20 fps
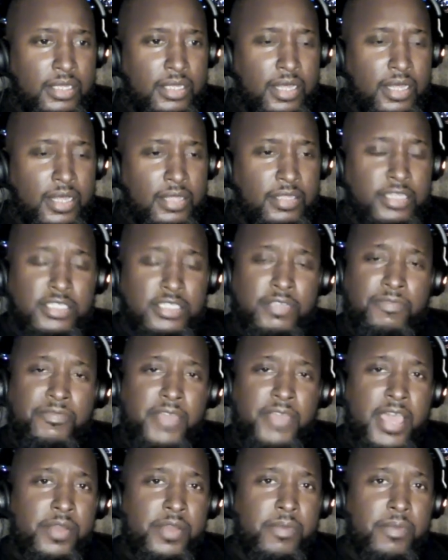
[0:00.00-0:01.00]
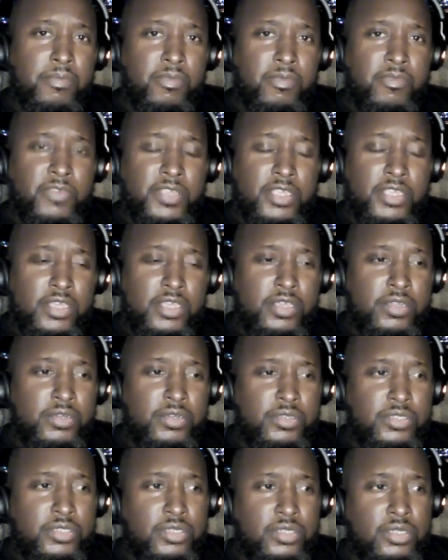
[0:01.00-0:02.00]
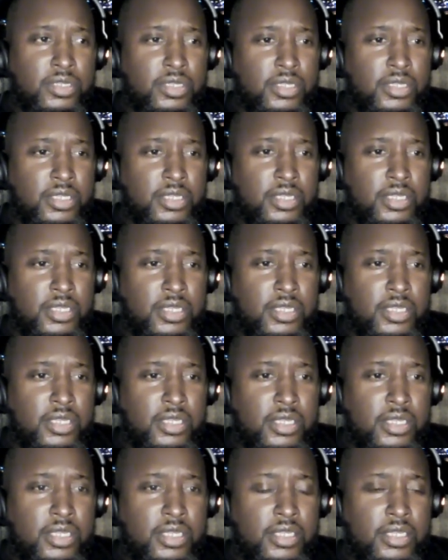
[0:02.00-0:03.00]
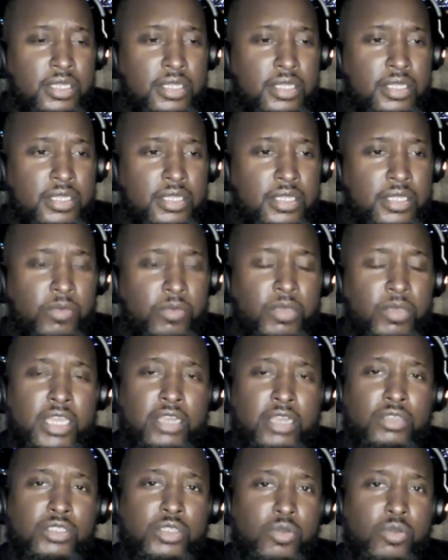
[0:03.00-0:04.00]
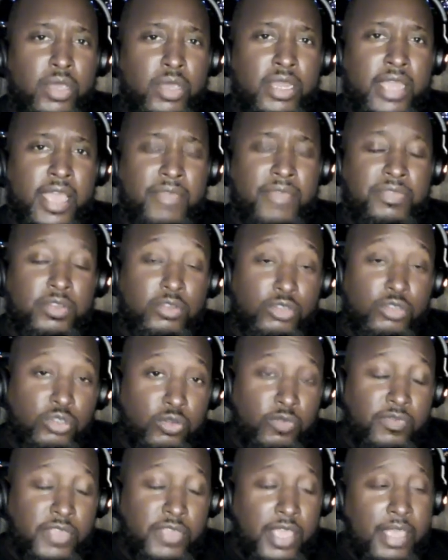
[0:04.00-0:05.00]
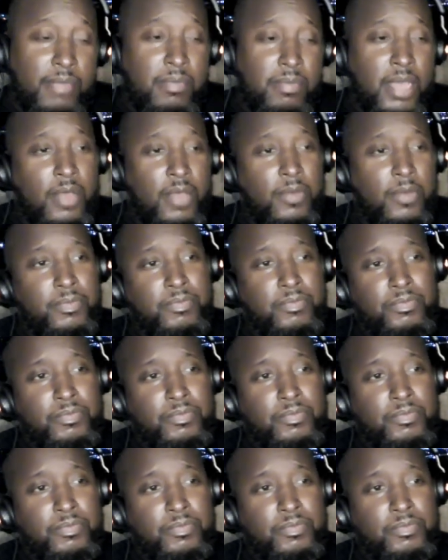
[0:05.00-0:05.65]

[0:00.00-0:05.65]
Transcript: uh, that she fed him for years. They would get into it after the truth came out.